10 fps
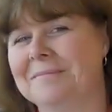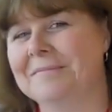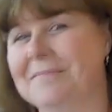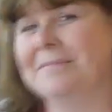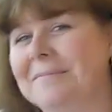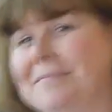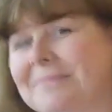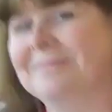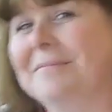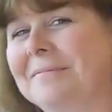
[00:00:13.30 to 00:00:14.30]
Catherine
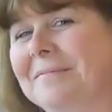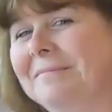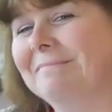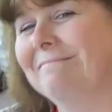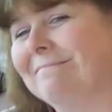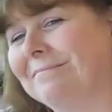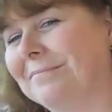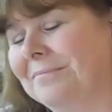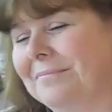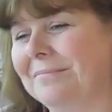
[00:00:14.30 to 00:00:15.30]
Cutter
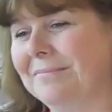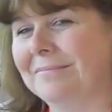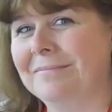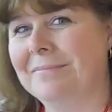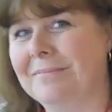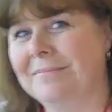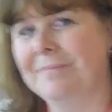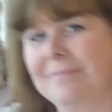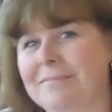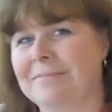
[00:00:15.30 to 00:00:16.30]
from Penn State.
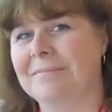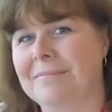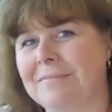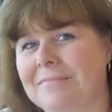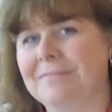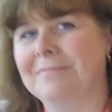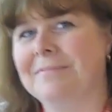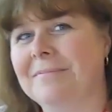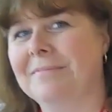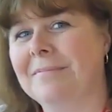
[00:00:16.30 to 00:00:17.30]
You guys uh, introduce
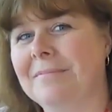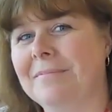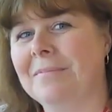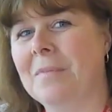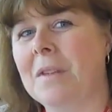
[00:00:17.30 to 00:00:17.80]
yourselves.